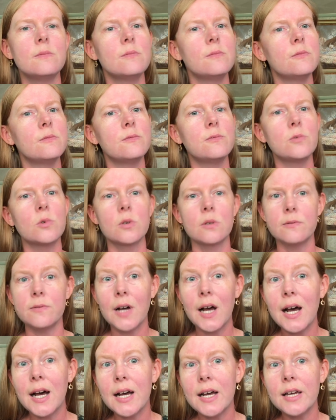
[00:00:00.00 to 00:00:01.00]
4 or
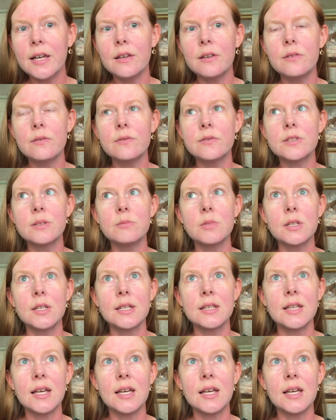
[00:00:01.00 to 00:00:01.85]
5, something like